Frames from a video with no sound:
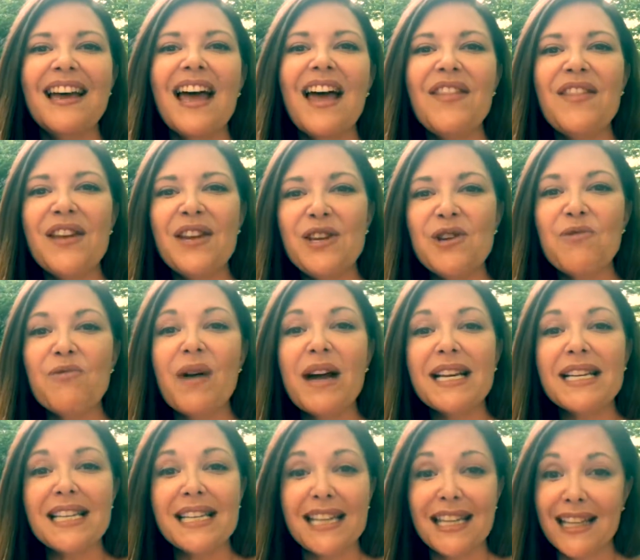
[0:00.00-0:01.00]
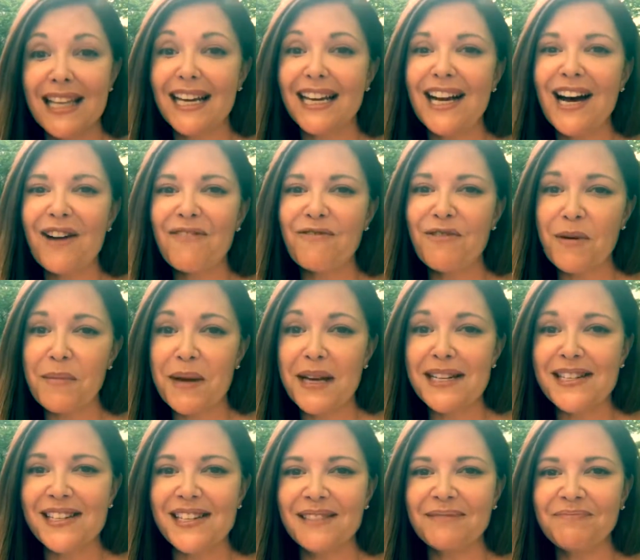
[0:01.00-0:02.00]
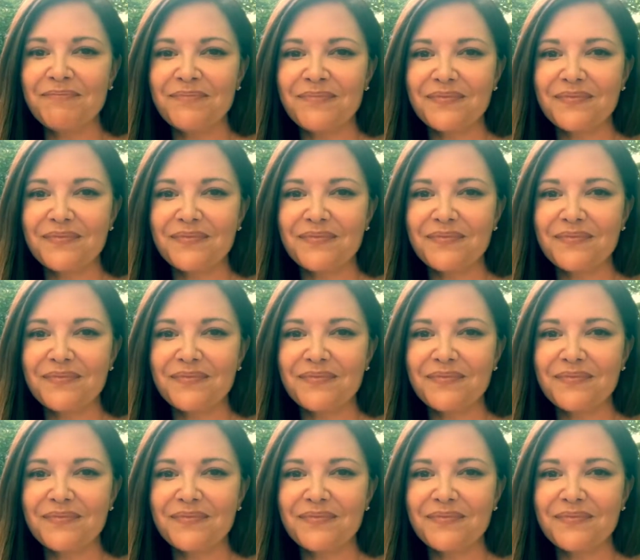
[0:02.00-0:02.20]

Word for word: And then you wait to get that confirmation.